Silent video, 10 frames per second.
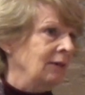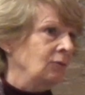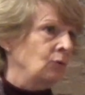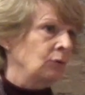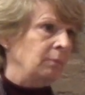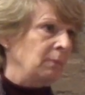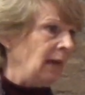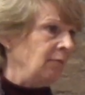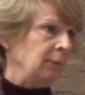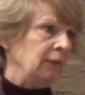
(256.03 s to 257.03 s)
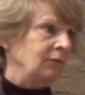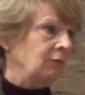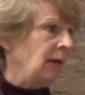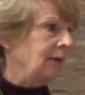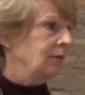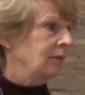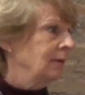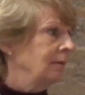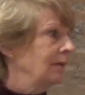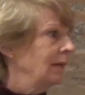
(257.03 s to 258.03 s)
and of course everybody's affected
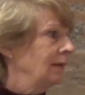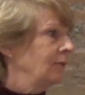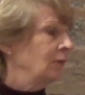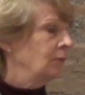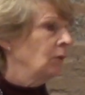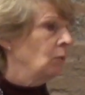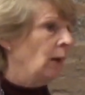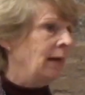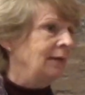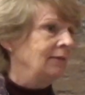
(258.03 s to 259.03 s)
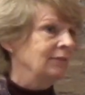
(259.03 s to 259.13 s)
in different ways.